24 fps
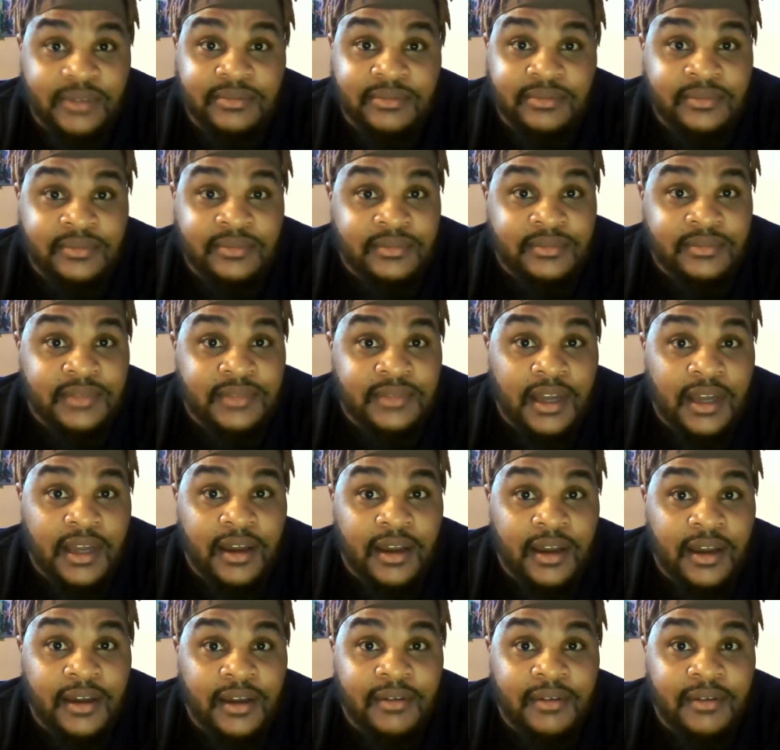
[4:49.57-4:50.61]

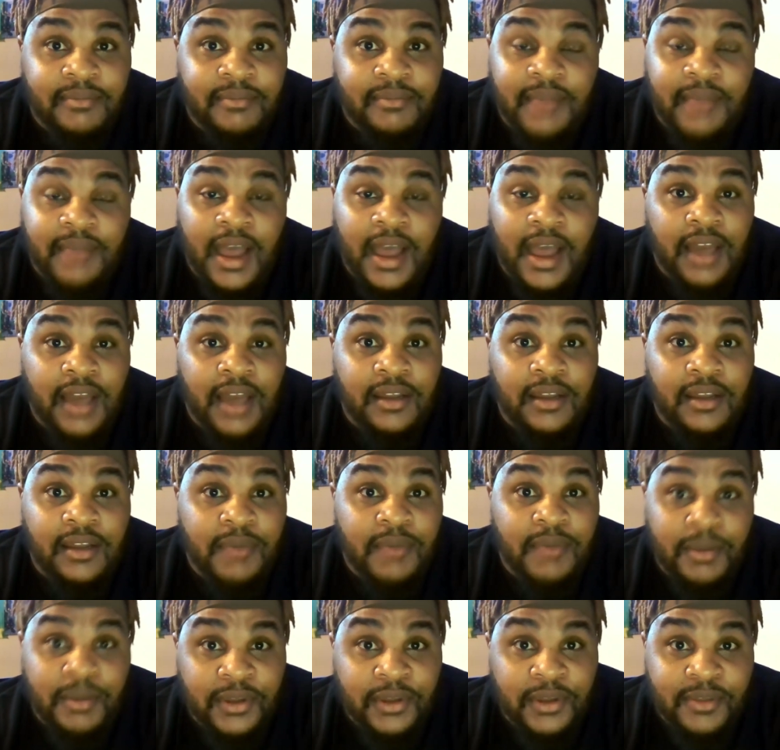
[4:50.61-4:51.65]
I love
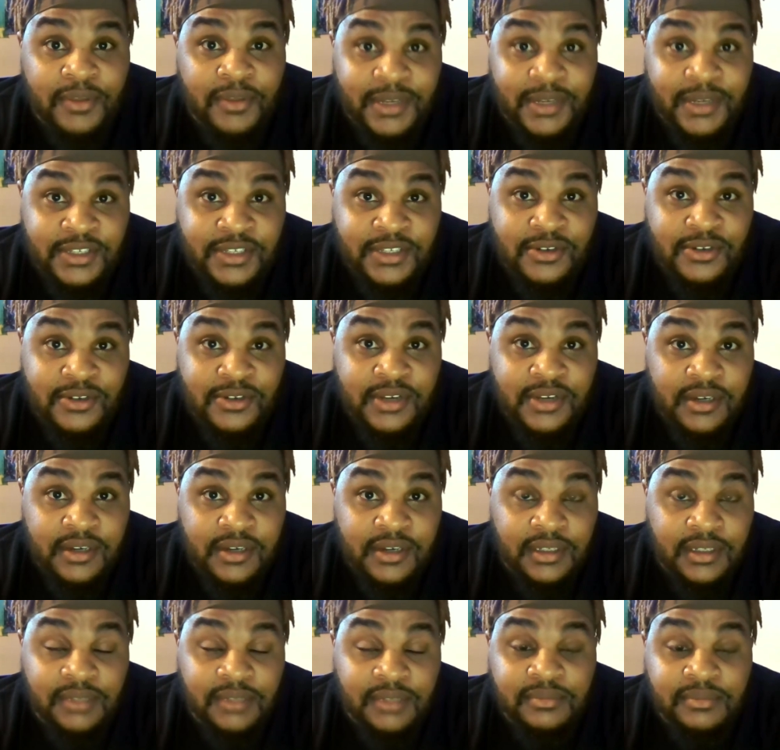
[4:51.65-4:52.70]
my brother and my sister
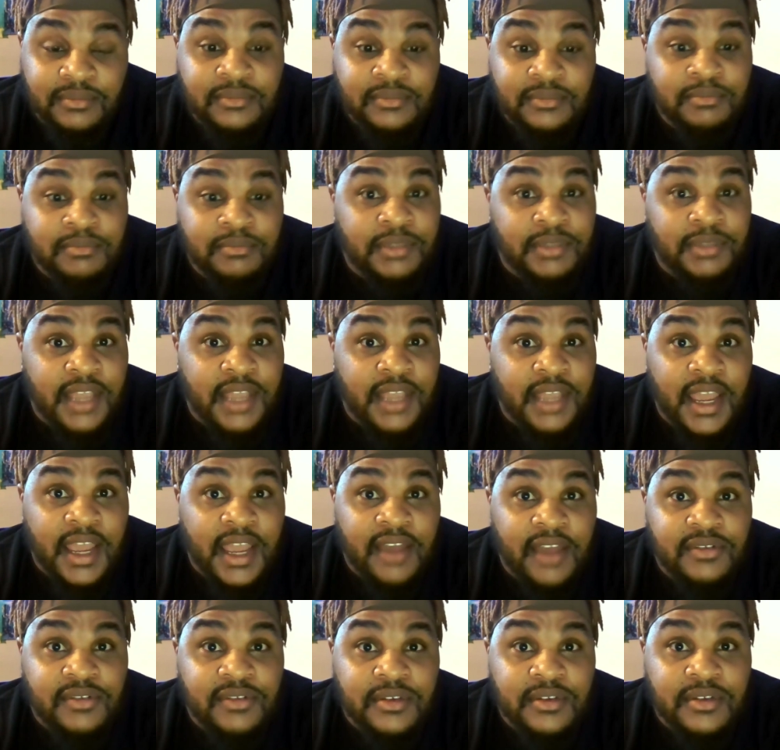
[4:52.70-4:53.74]
dearly, but they
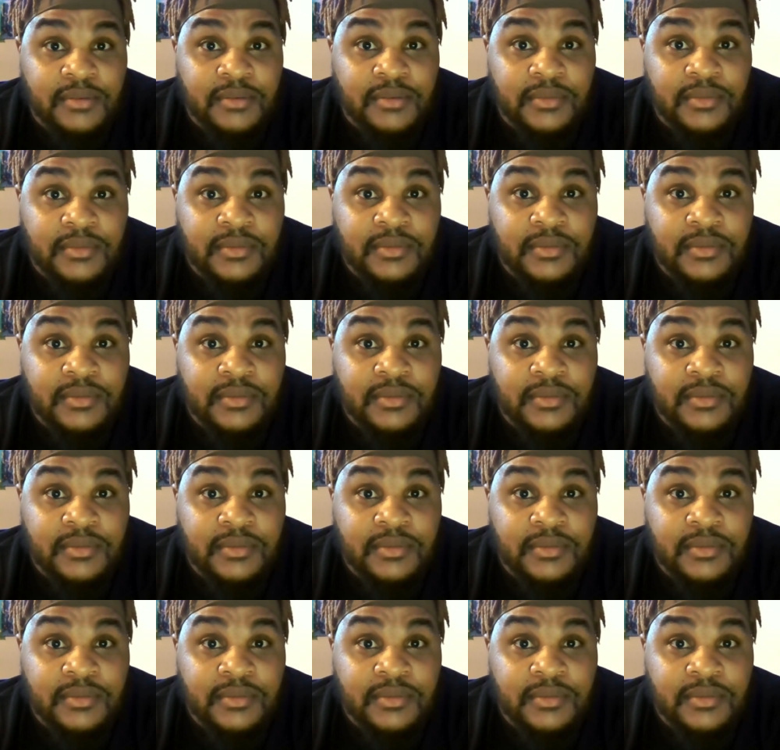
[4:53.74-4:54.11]
have some